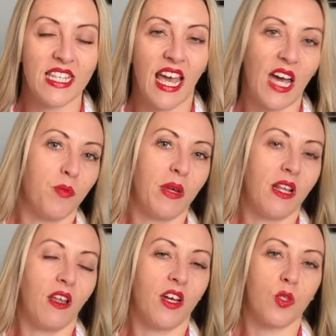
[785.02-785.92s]
had
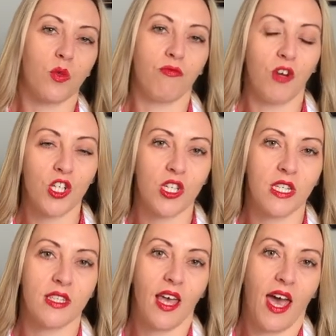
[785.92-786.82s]
been lined with
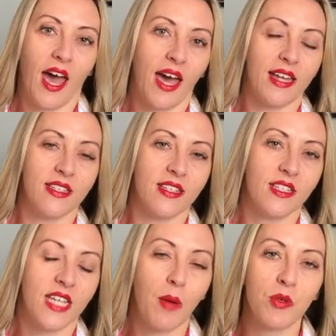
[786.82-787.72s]
rushes, and
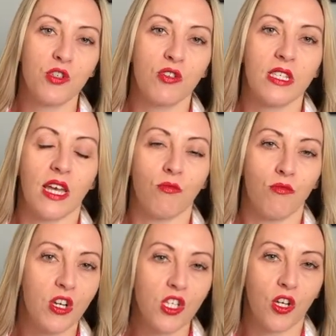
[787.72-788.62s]
tapestries and
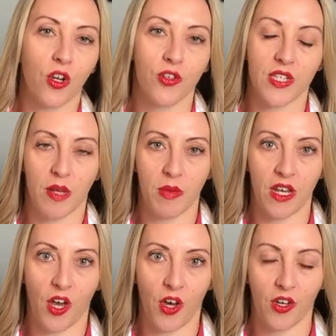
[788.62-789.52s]
rich cloths had been
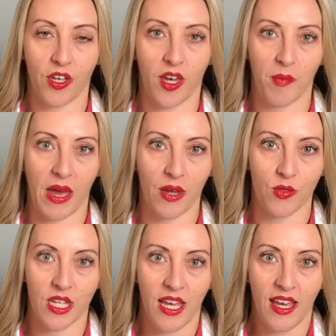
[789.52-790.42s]
hung about.